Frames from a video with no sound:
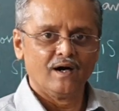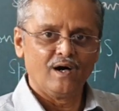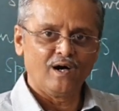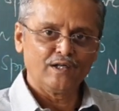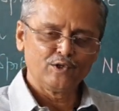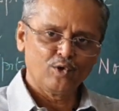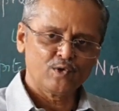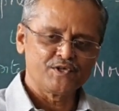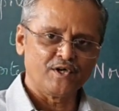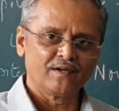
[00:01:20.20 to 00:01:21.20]
Although
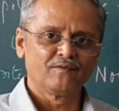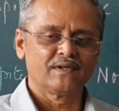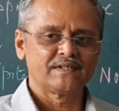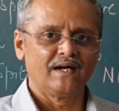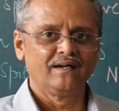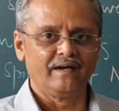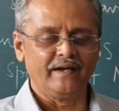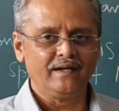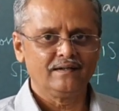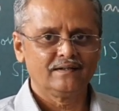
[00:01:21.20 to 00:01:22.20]
John was
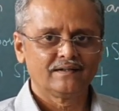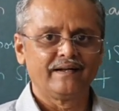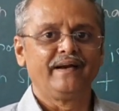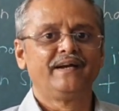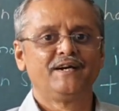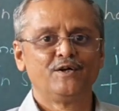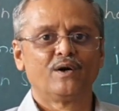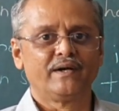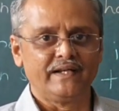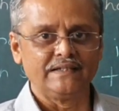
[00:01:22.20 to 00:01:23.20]
hungry, he did
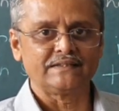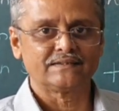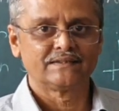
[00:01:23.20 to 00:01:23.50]
not eat.